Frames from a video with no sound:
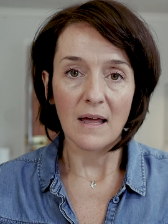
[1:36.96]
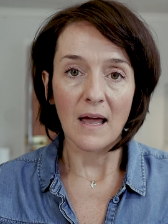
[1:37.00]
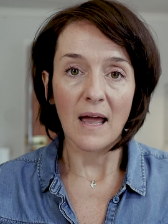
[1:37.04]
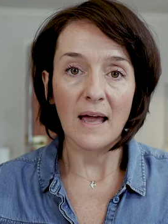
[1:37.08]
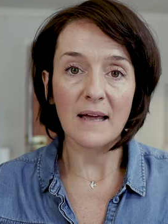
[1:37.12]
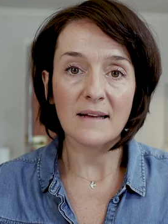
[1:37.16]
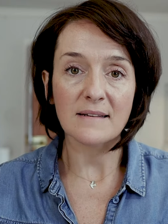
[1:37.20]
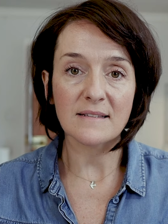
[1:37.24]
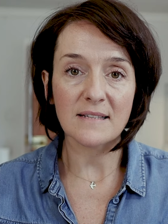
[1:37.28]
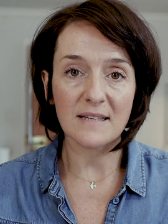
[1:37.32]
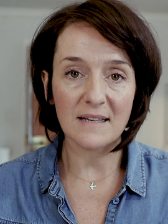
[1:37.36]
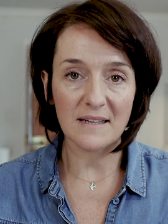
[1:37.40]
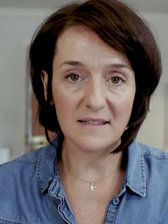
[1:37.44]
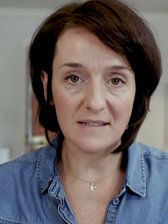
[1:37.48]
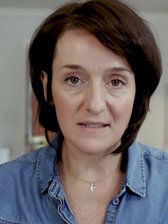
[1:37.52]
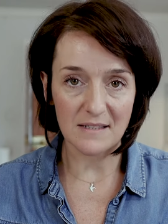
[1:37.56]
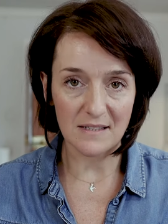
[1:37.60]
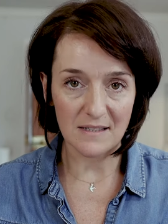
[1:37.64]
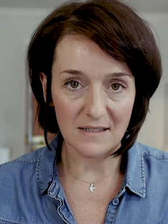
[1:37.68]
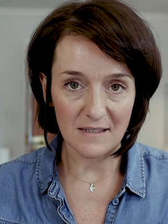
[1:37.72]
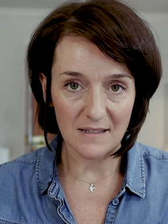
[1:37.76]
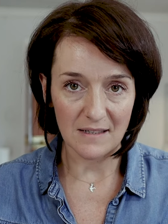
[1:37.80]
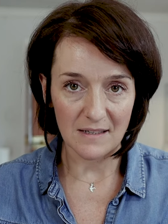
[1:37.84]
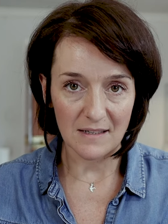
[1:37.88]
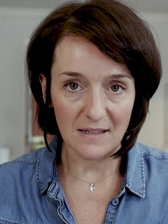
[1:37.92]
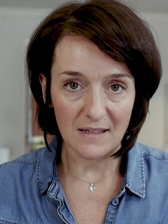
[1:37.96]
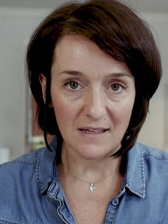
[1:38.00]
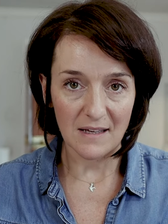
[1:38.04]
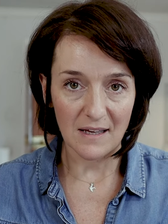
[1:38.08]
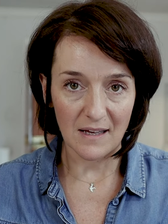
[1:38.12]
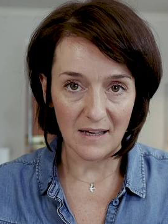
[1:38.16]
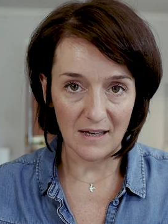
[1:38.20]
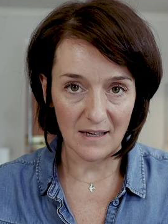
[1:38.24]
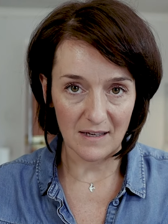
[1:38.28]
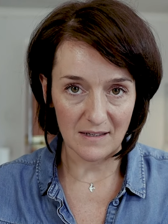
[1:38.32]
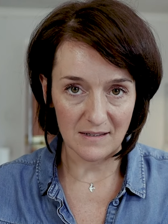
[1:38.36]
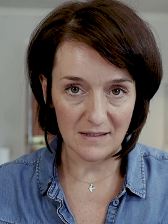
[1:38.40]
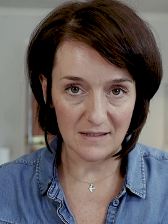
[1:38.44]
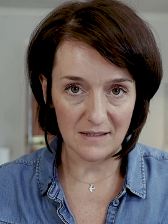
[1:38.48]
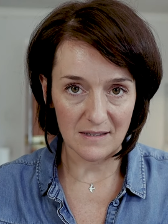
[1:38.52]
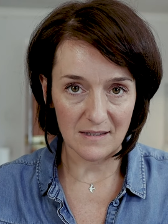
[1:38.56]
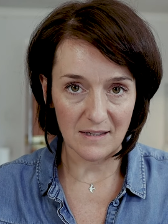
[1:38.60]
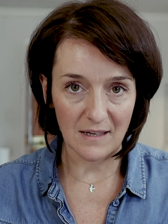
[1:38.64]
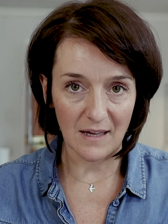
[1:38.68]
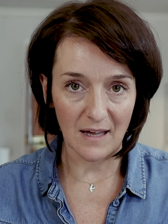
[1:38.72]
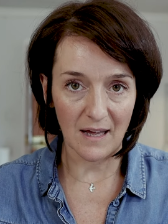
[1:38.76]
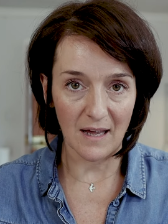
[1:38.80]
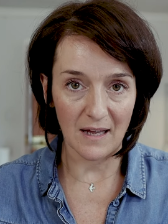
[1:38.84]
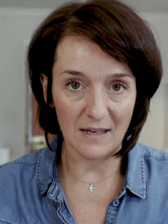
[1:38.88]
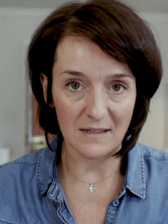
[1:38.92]
Hated it.
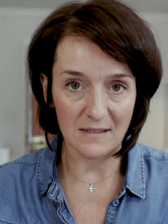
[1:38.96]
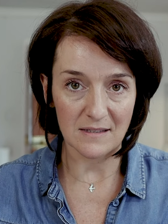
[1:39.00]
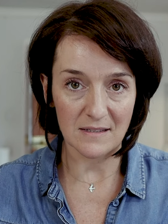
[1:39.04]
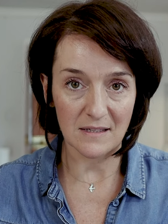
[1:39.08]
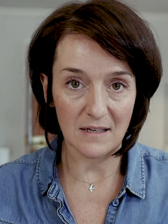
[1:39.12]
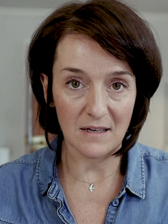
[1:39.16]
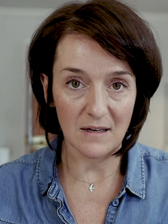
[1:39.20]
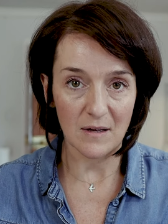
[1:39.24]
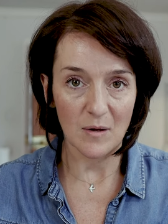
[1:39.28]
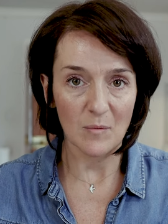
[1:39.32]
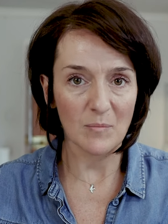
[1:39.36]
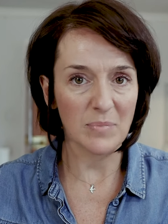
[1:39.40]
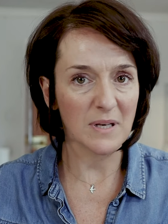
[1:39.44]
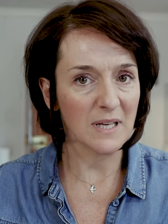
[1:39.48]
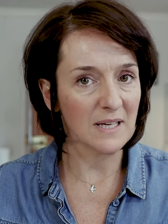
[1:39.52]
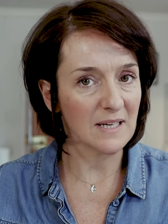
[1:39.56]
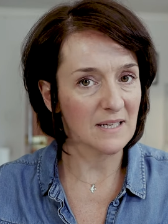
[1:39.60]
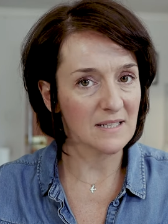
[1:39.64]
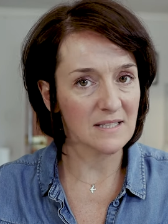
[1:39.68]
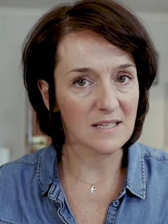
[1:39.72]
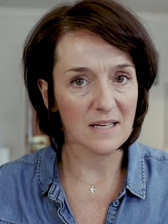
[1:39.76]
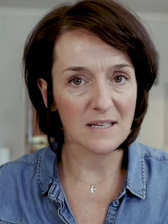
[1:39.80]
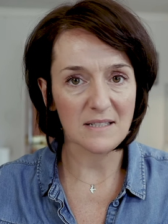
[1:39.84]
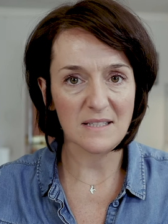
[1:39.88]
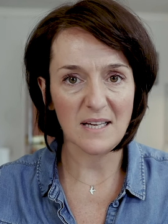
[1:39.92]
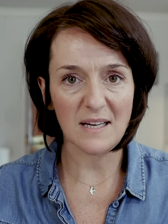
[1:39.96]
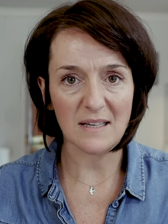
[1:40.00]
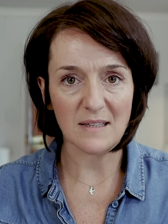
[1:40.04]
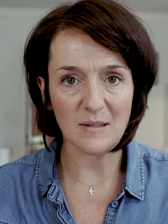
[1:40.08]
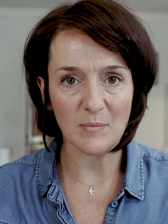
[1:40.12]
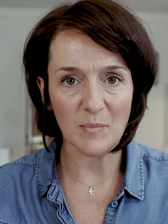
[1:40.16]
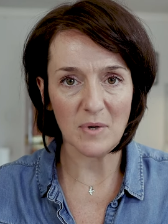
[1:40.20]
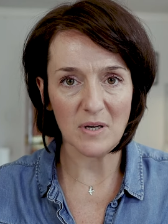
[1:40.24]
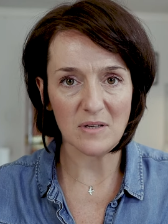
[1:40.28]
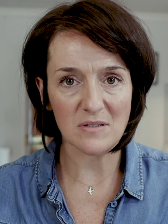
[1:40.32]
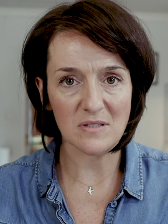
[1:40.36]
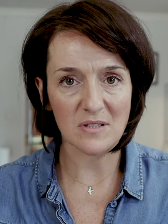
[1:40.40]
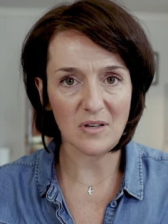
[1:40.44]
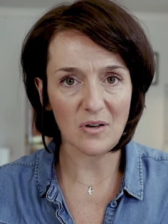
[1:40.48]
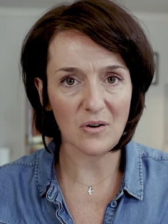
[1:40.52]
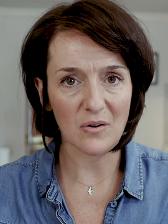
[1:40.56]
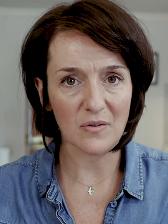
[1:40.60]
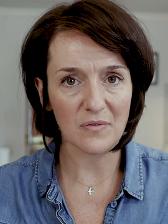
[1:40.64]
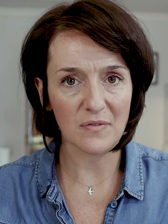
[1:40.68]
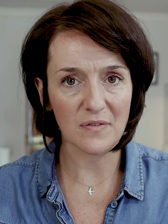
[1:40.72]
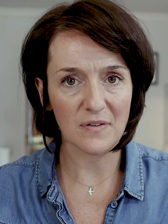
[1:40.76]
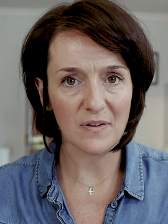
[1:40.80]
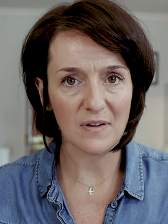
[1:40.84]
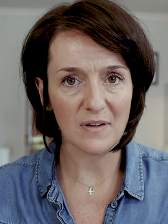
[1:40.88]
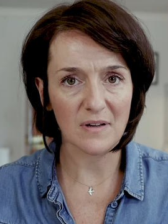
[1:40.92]
And please, take the mask
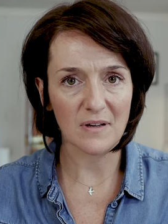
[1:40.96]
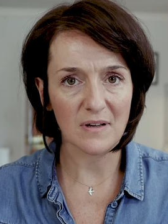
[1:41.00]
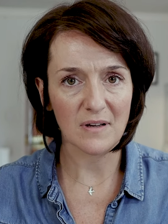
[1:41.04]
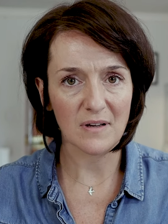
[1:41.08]
off.